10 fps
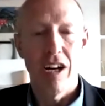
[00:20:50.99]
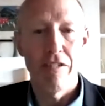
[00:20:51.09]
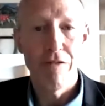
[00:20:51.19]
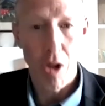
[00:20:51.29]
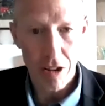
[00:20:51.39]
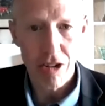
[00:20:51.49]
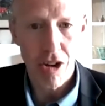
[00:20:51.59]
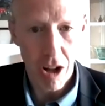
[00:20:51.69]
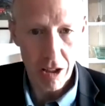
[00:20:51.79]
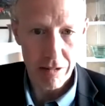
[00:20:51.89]
fault
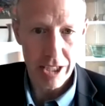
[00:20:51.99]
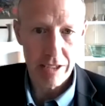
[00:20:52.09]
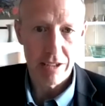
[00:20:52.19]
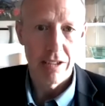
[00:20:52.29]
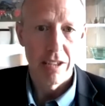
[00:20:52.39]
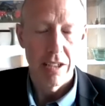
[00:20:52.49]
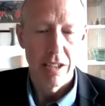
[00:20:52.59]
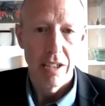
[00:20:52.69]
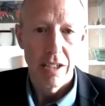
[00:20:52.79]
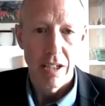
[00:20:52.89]
tolerant
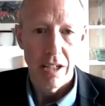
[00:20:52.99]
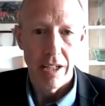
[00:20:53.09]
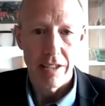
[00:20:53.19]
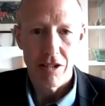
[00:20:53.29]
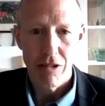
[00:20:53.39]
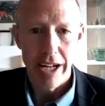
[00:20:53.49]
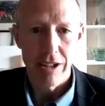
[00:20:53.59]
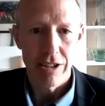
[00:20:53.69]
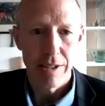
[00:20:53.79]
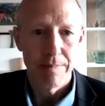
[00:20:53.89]

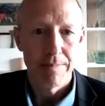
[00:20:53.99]
strategy.